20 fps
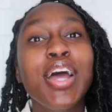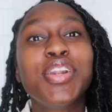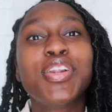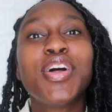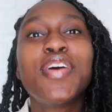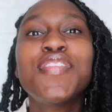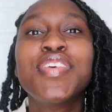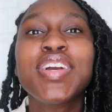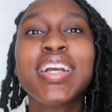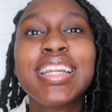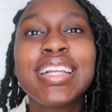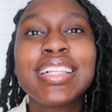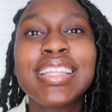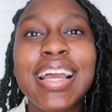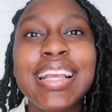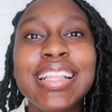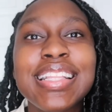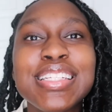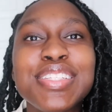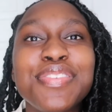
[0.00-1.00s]
Don't forget to
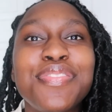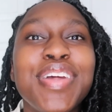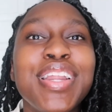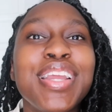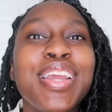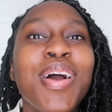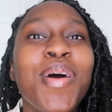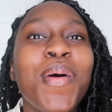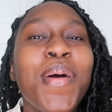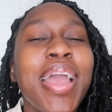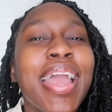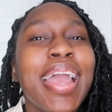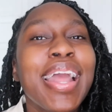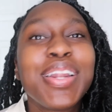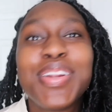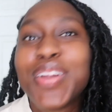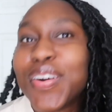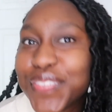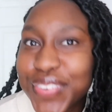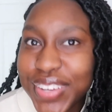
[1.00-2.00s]
like this video
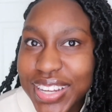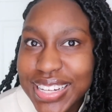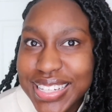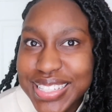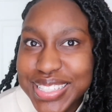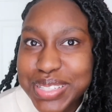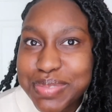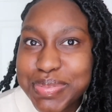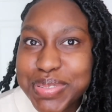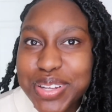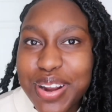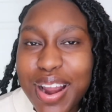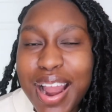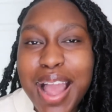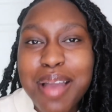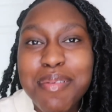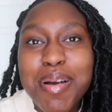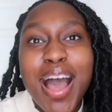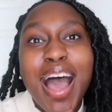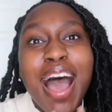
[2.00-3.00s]
and don't forget to
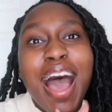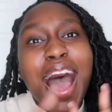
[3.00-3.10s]
subscribe.